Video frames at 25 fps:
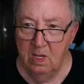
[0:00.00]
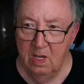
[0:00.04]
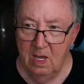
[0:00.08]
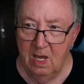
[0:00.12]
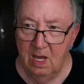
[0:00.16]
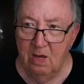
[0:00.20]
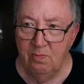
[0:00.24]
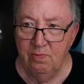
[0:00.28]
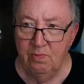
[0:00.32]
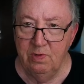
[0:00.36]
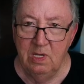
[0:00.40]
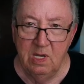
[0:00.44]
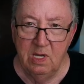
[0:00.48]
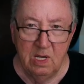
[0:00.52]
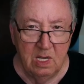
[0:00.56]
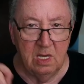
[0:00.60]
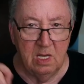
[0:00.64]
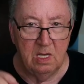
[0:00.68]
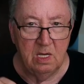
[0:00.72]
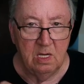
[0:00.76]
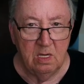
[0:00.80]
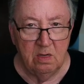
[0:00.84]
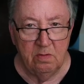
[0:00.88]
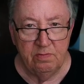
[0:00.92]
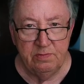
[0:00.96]
I would
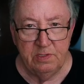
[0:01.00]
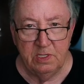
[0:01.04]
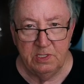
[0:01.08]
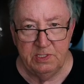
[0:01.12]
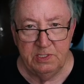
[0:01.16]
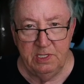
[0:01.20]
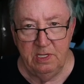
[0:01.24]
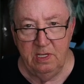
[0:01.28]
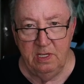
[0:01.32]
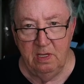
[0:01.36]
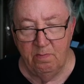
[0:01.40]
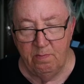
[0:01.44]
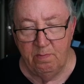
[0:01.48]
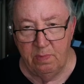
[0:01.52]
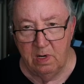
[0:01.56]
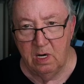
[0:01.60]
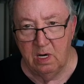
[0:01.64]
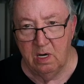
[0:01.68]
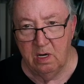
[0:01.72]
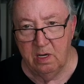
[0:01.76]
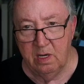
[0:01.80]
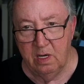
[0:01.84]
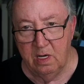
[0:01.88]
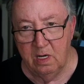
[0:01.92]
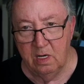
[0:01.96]
love to see a
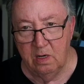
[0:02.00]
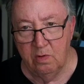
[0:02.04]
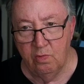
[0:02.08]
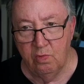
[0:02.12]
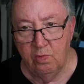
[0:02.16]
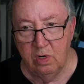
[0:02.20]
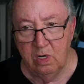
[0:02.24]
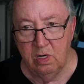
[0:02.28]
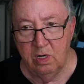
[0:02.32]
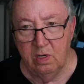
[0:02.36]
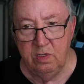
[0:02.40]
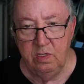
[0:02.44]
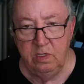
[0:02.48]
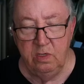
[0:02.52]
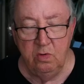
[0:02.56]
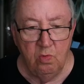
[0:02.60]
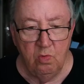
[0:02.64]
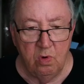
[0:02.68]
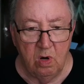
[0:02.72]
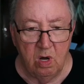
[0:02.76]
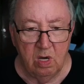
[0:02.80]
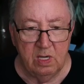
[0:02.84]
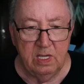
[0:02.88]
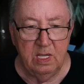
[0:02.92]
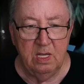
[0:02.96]
bar here where you
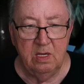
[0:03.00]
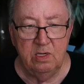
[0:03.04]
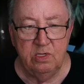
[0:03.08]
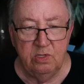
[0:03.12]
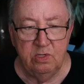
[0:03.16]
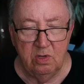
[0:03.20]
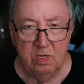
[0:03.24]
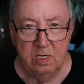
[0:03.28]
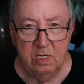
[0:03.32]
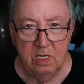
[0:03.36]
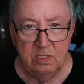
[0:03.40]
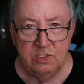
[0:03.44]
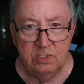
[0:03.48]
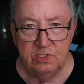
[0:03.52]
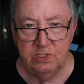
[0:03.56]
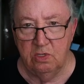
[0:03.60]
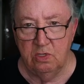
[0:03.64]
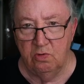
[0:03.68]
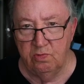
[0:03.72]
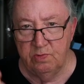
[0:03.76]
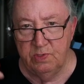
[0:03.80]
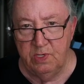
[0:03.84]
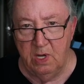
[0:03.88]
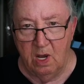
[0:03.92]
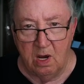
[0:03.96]
walk into it and it's
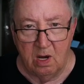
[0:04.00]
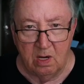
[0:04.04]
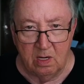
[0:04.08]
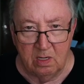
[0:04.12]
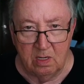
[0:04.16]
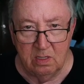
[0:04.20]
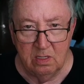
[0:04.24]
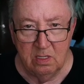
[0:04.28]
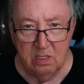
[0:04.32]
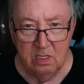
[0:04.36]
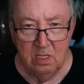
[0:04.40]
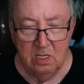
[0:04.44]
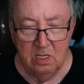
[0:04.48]
so dark